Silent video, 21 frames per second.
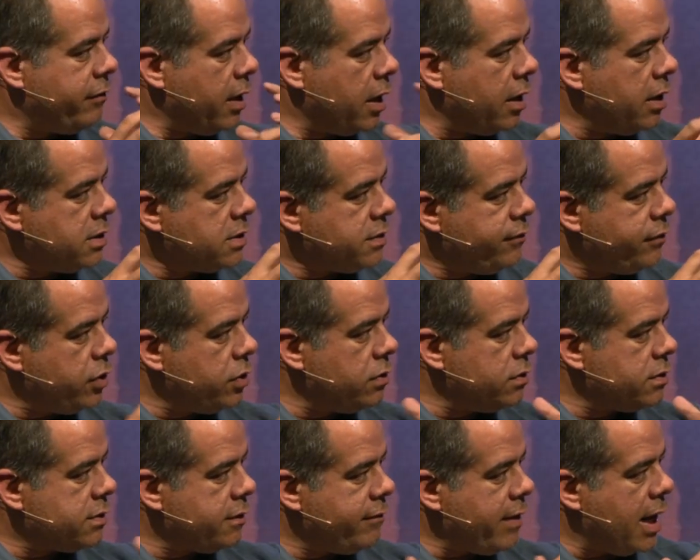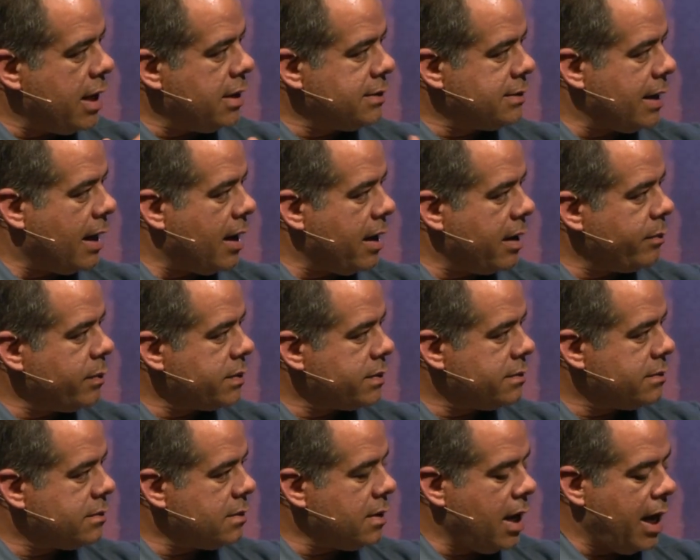various views of end
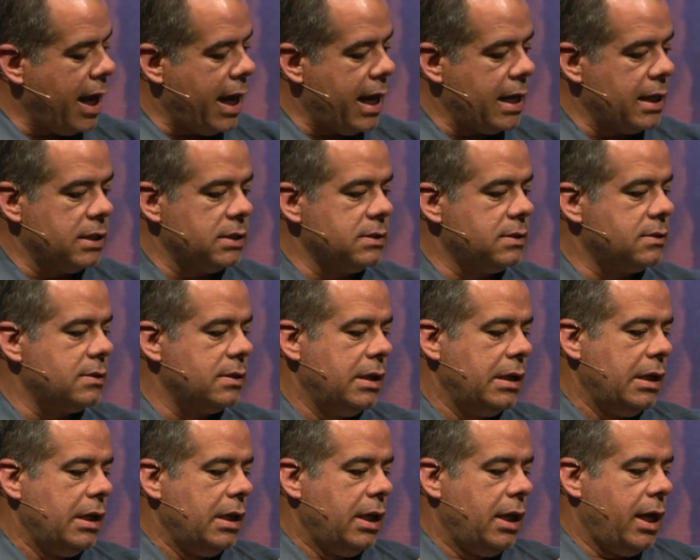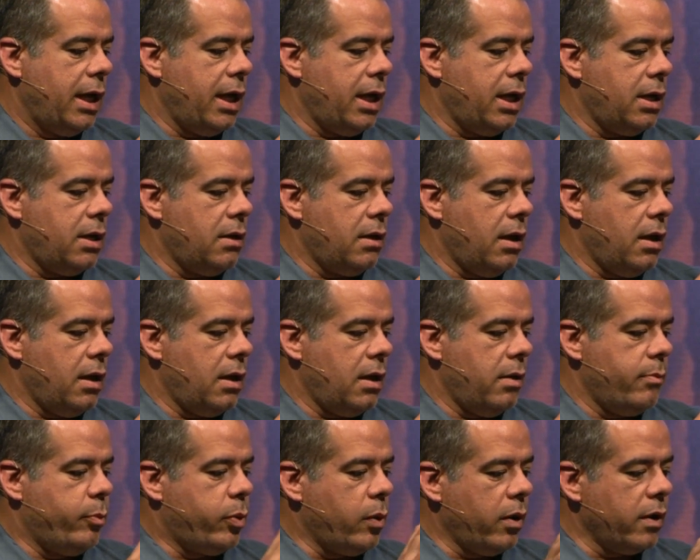times. And it, it,
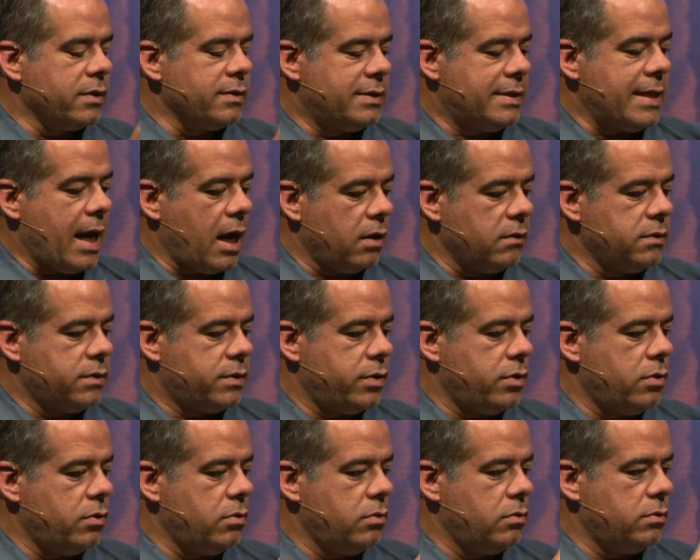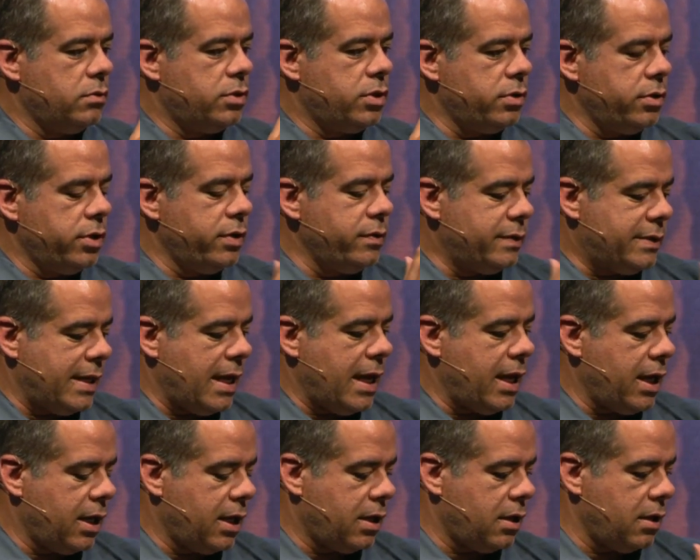it boils down to do you
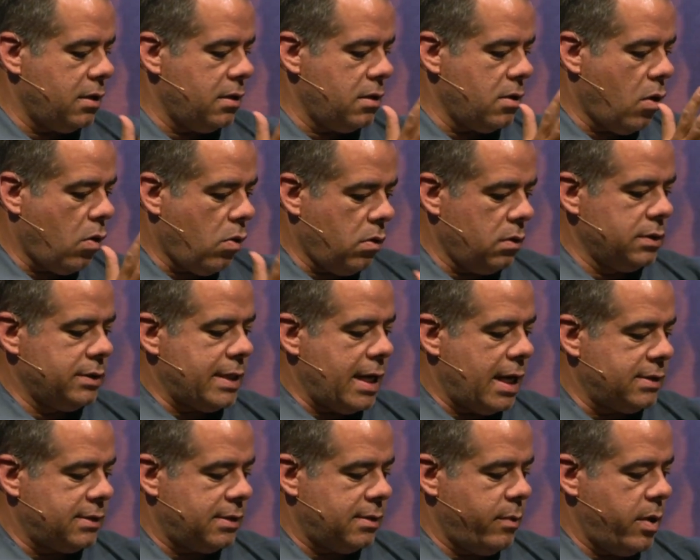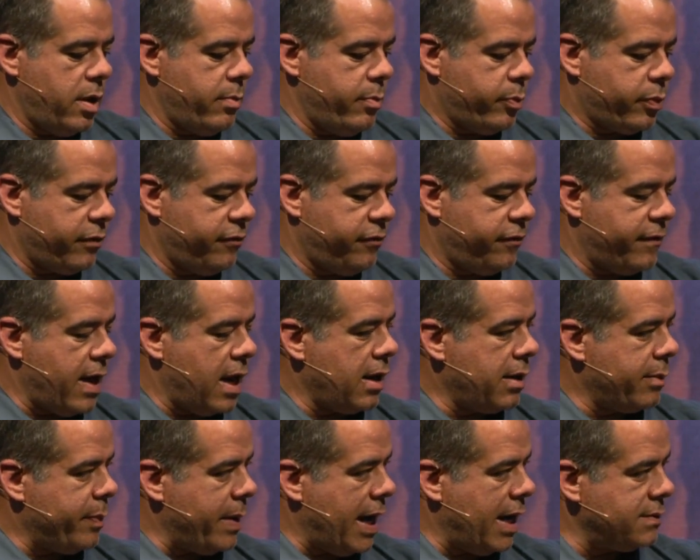take Old Testament
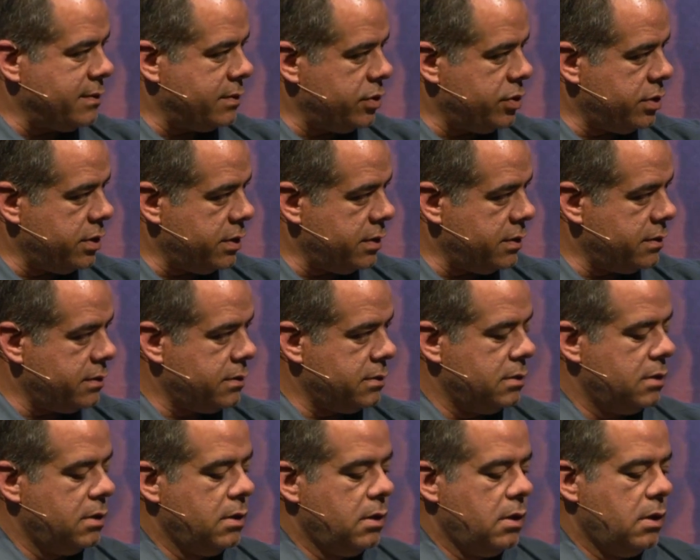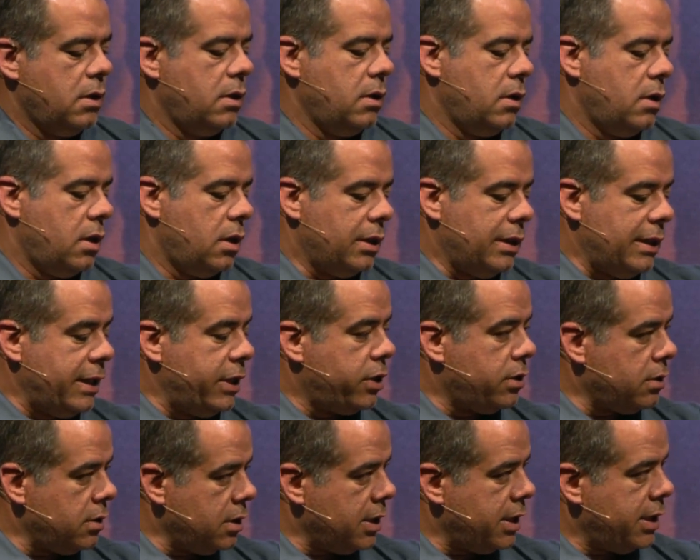prophetic passages mm-hmm.
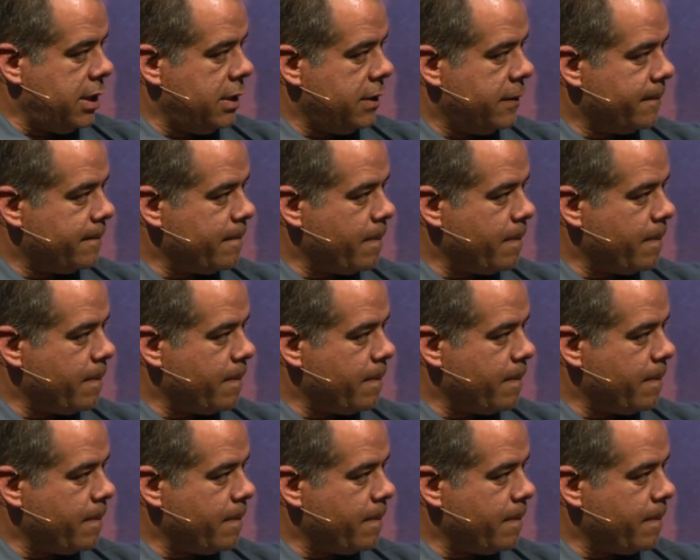literally,